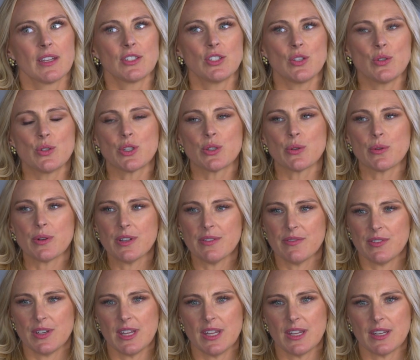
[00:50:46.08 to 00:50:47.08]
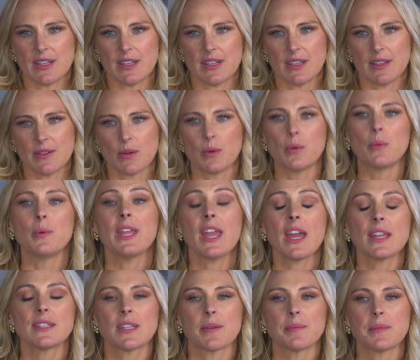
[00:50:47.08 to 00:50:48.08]
because you sort of need, well, we
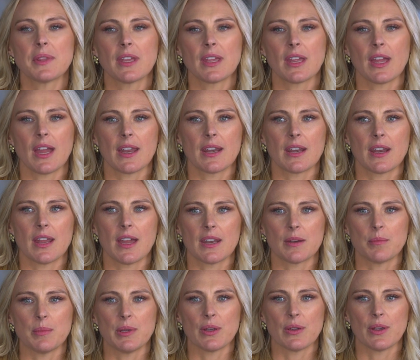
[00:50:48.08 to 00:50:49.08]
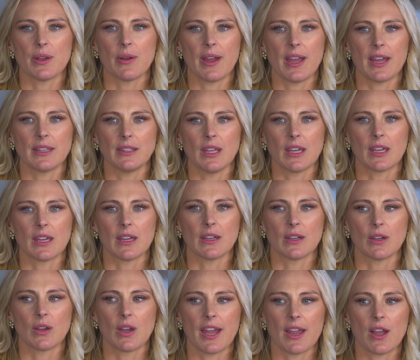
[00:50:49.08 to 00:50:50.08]
had something at Appirio, I had like a,